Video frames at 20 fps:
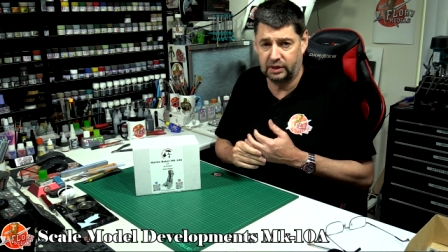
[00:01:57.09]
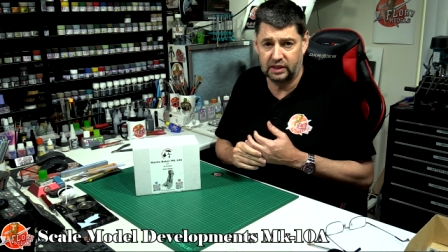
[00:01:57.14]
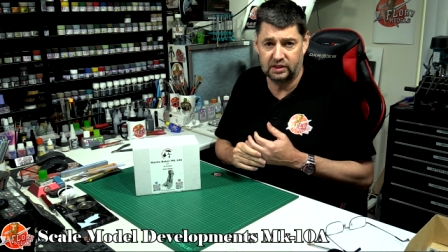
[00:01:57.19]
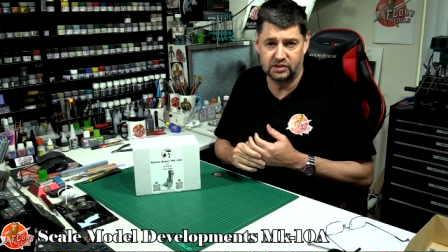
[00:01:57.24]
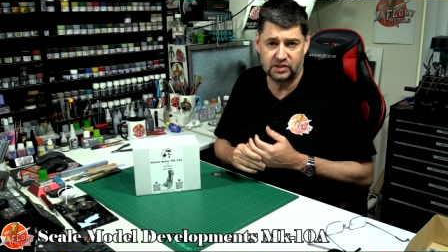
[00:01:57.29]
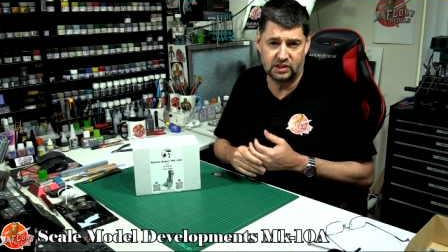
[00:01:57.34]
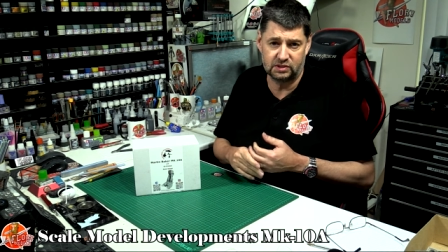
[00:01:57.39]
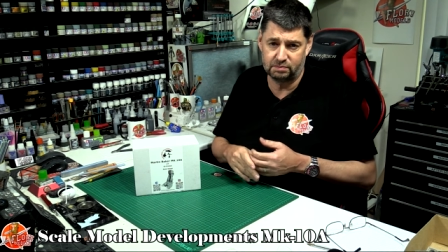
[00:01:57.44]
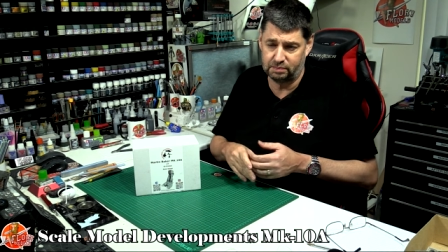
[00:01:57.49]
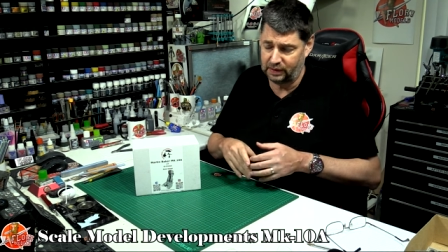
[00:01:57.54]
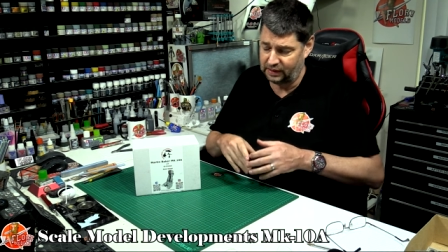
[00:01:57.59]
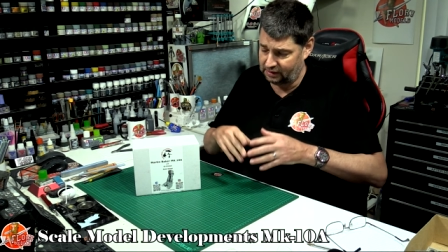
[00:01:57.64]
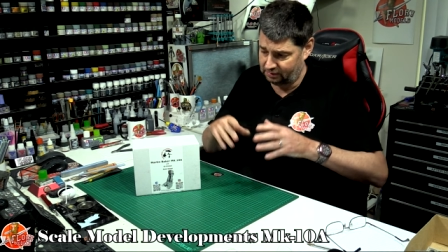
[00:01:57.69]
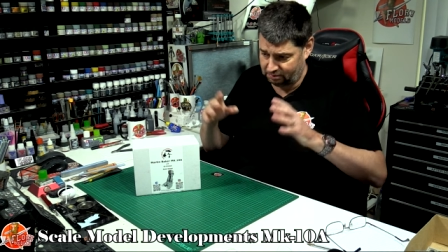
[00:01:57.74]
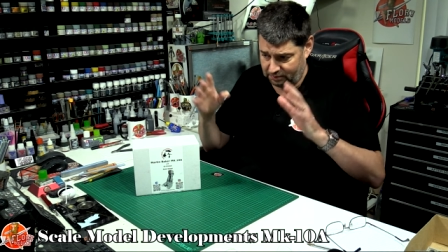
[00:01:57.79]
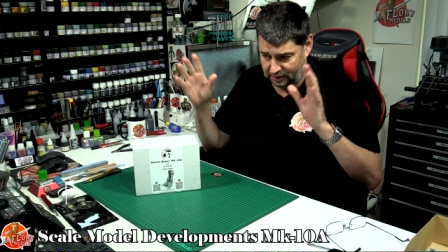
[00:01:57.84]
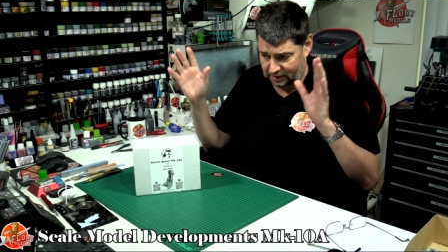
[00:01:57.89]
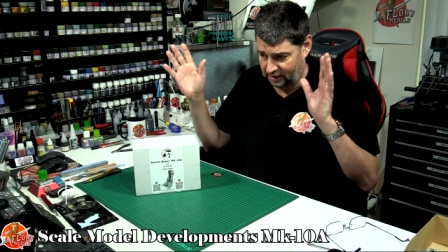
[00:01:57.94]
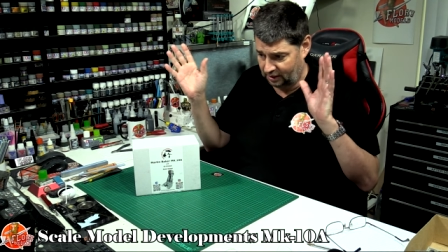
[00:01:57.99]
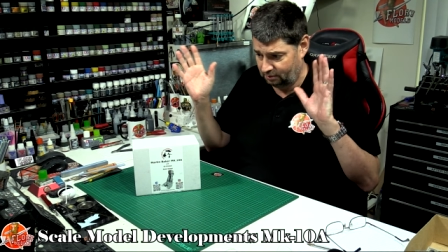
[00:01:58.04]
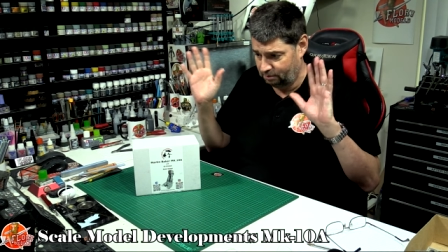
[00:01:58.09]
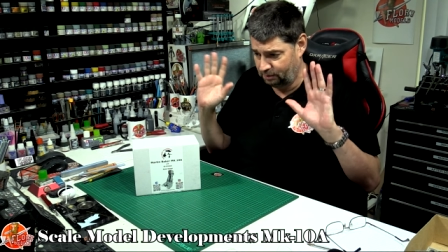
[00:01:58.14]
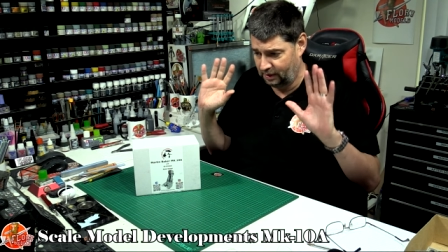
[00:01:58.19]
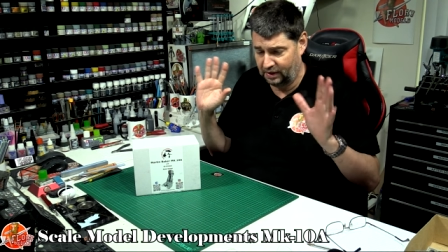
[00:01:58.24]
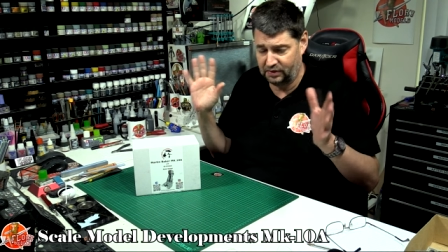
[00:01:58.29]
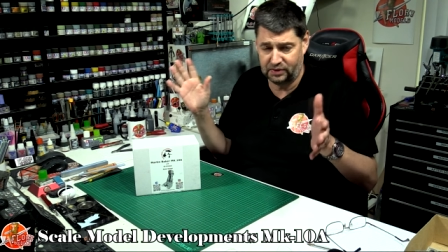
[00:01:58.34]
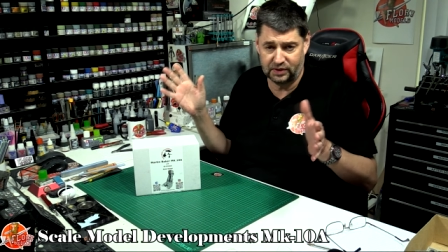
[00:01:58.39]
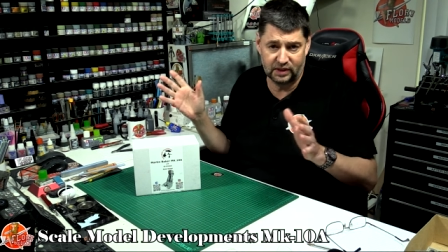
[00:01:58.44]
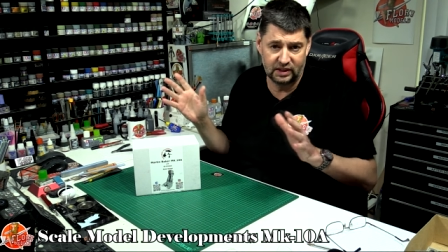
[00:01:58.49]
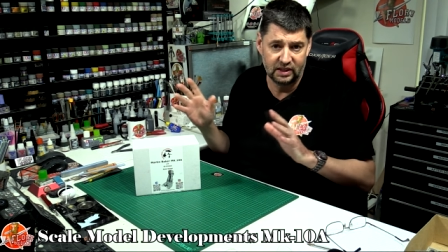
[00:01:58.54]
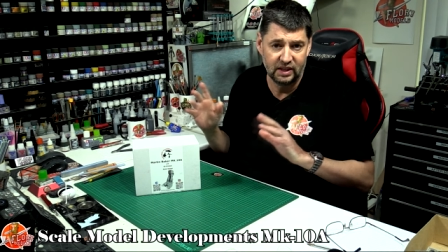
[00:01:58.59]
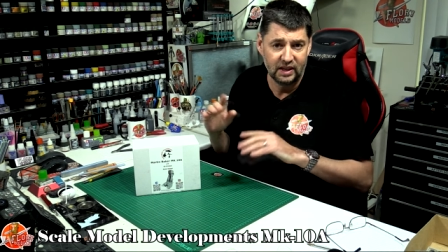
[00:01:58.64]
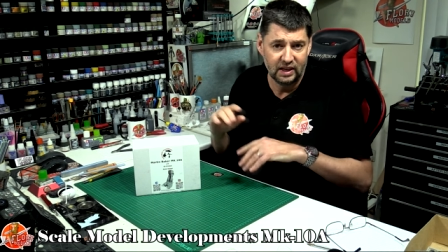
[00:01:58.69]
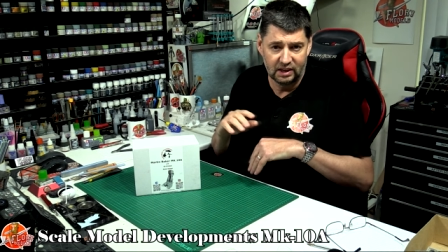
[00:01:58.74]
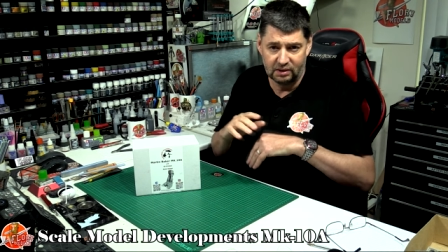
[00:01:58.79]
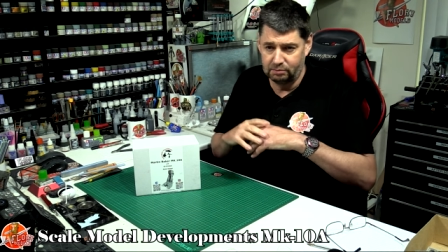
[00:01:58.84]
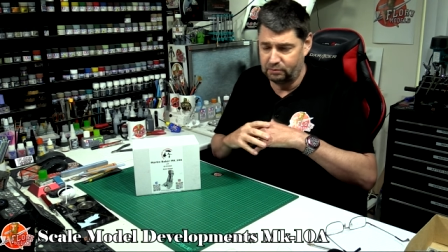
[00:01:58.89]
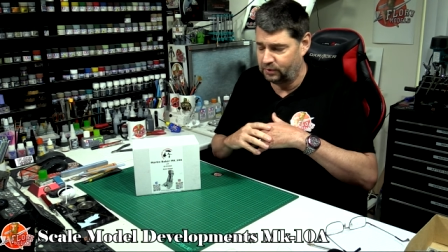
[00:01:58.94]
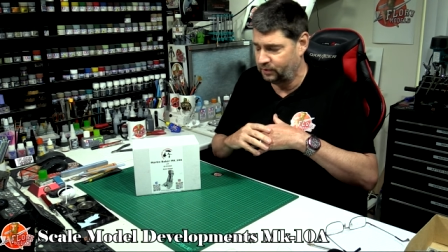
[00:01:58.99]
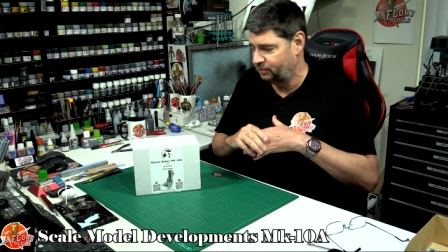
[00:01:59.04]
It's this big, you know, myth, and,
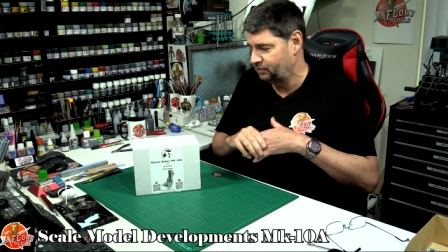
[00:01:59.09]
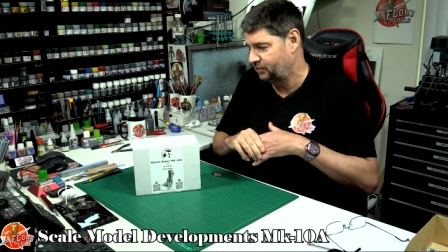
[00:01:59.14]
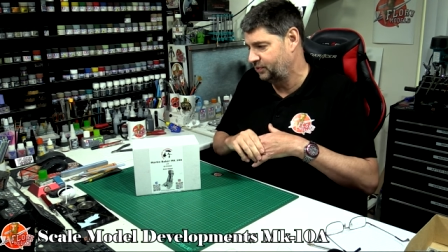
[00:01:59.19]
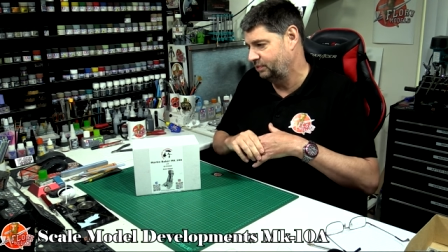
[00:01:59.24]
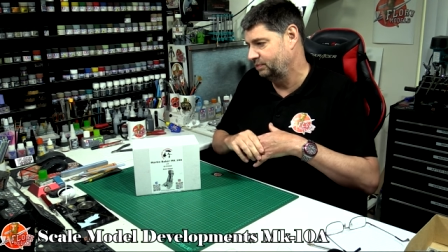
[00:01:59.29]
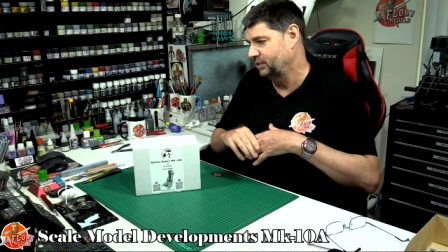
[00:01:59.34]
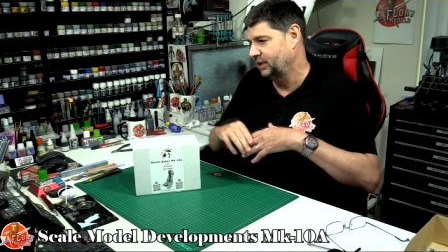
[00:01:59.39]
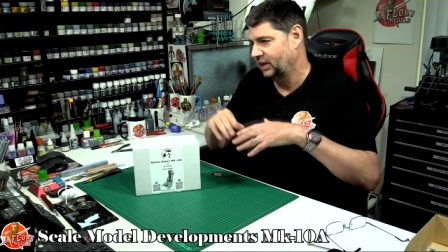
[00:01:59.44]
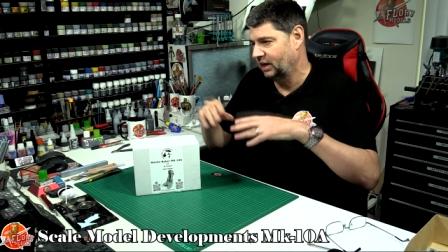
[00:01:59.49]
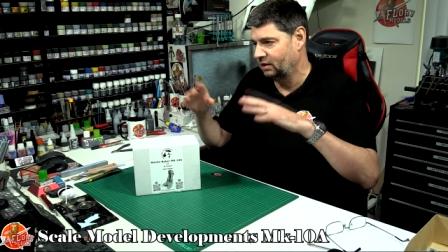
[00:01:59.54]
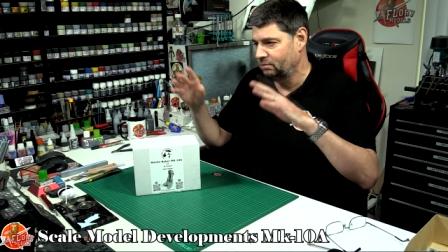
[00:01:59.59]
you know,